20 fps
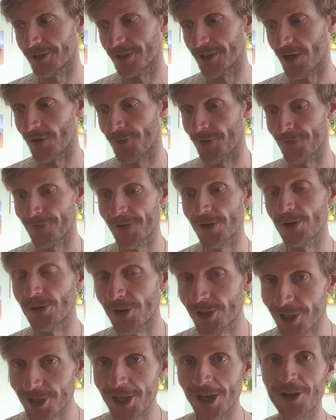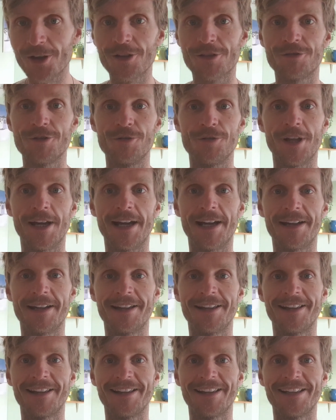if you feel like you're going through that
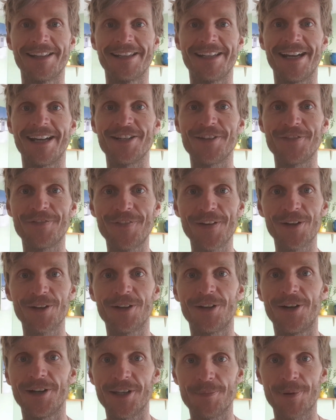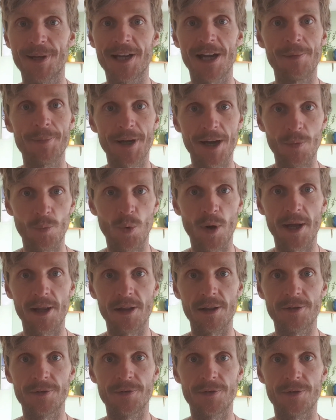and you feel like you're becoming
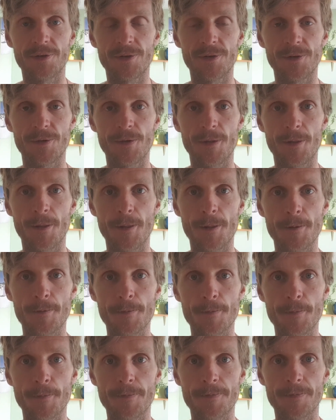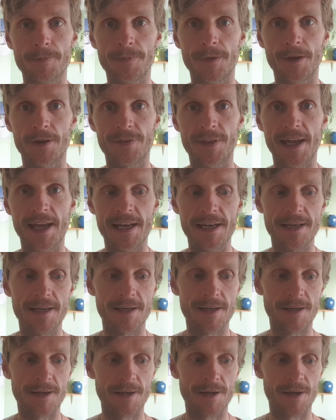unwell,
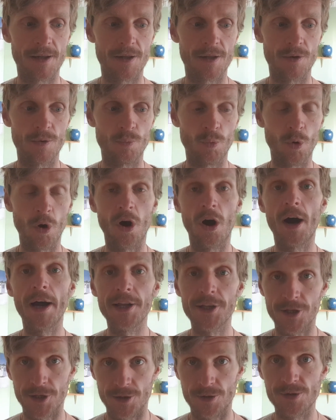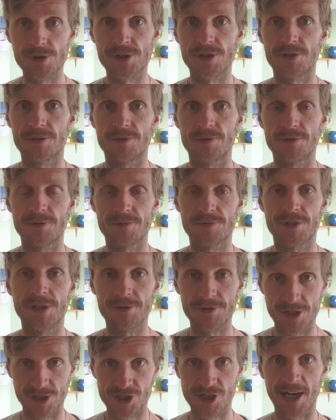then what I use to
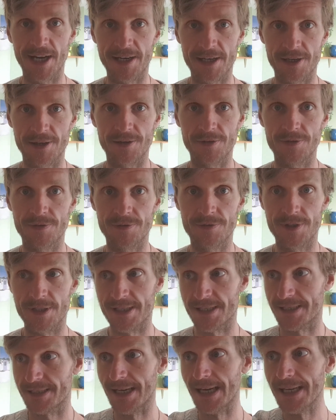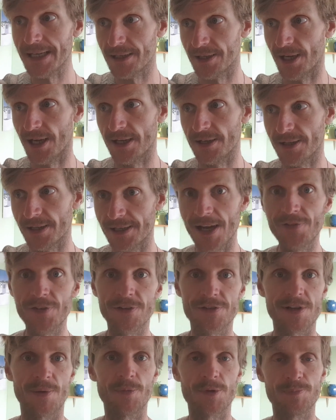check the state and the level
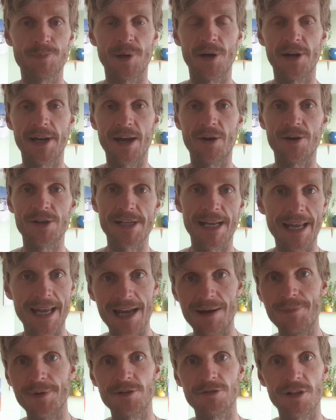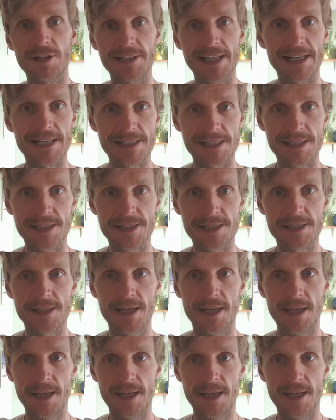of someone's burnout is a hair mineral analysis.